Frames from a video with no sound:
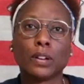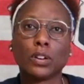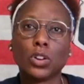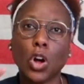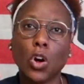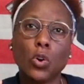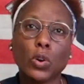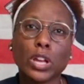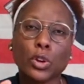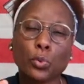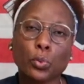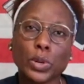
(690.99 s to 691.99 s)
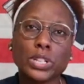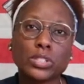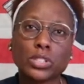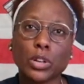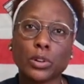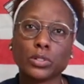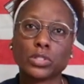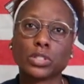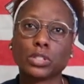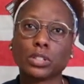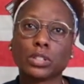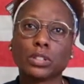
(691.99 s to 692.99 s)
Go and research
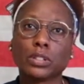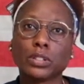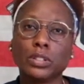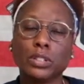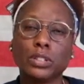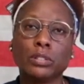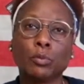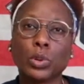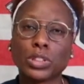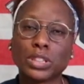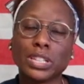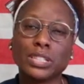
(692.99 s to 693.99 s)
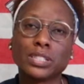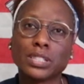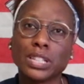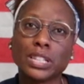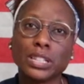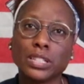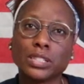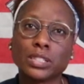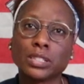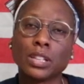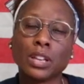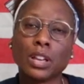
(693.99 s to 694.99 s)
what these things